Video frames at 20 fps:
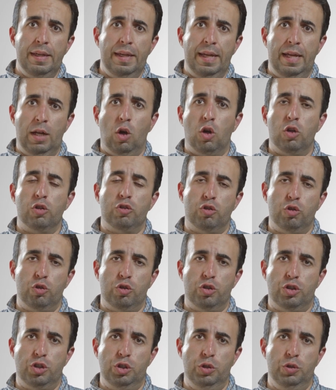It also
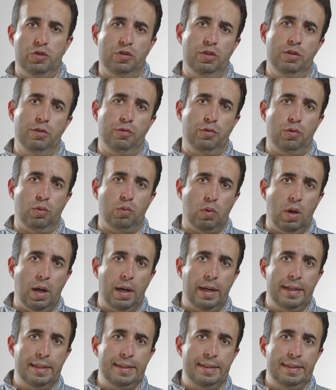shoots in a
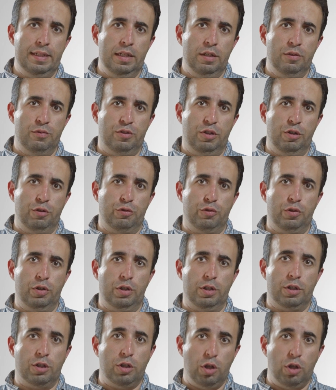variety of different